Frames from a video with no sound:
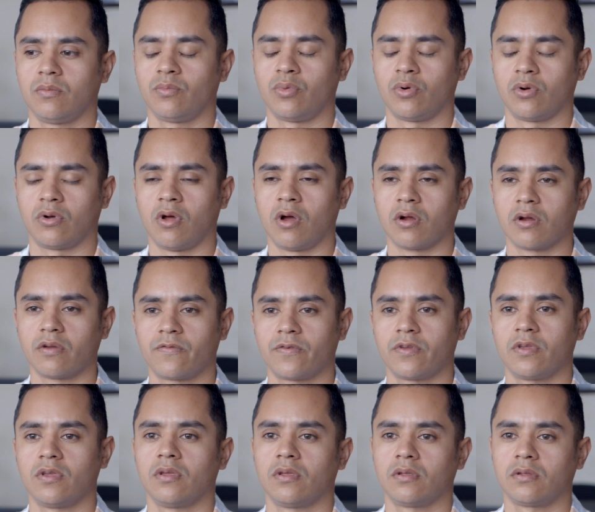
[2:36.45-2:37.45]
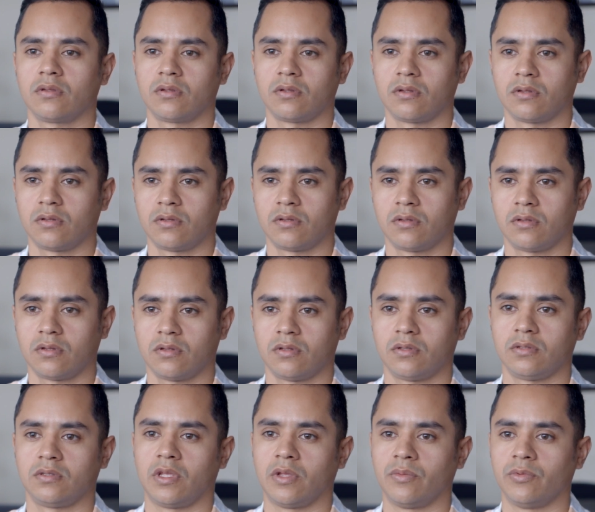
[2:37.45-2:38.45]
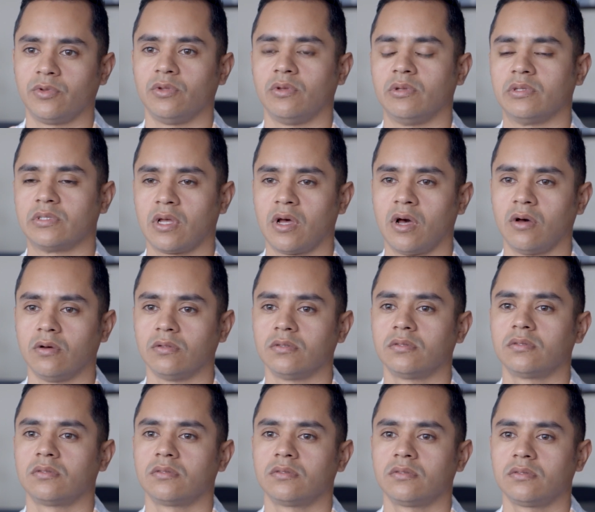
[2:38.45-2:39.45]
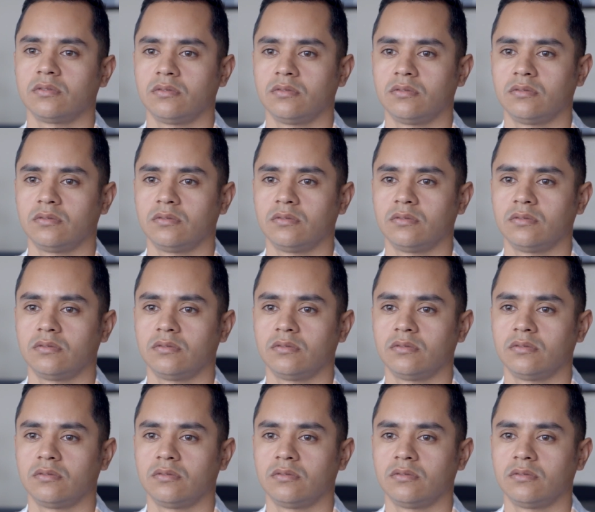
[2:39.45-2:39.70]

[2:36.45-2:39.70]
pornography, take me to his house.